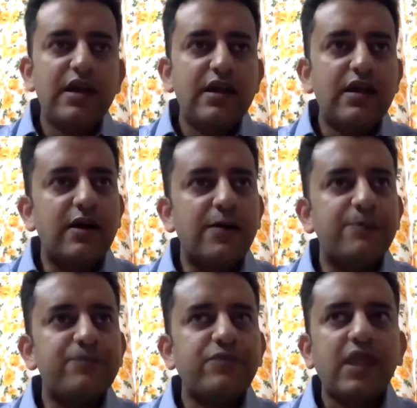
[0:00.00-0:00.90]

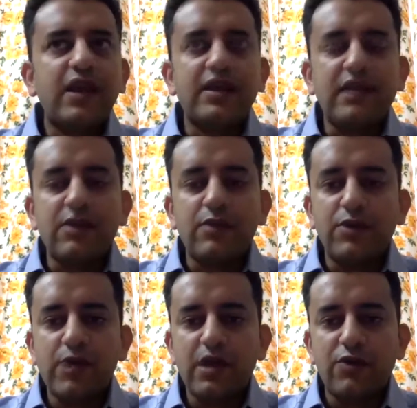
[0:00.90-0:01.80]
And I think we're
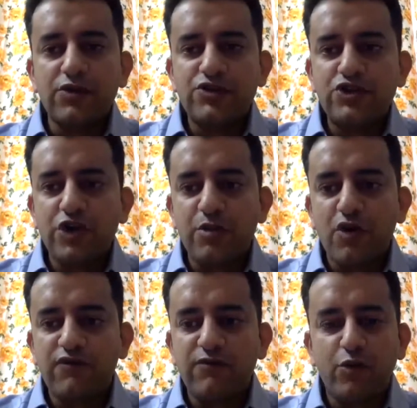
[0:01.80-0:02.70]
doing a good job
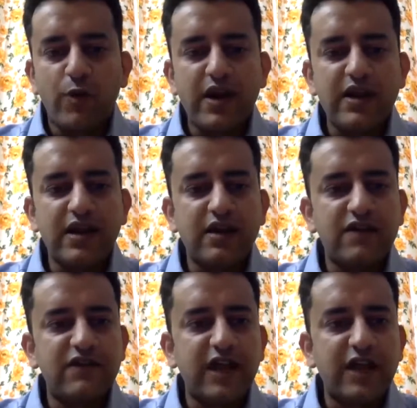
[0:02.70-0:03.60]
of providing
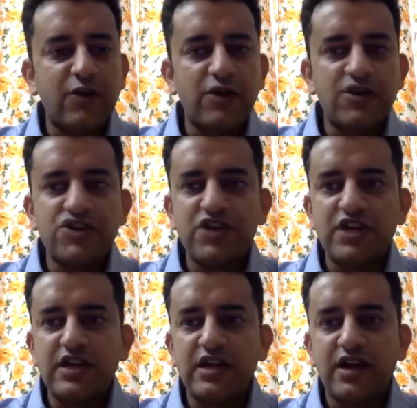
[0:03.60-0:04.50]
enough
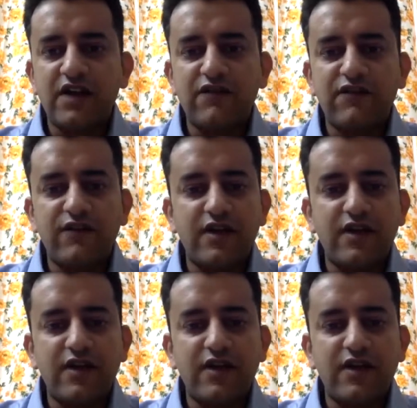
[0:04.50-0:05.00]
technology, enough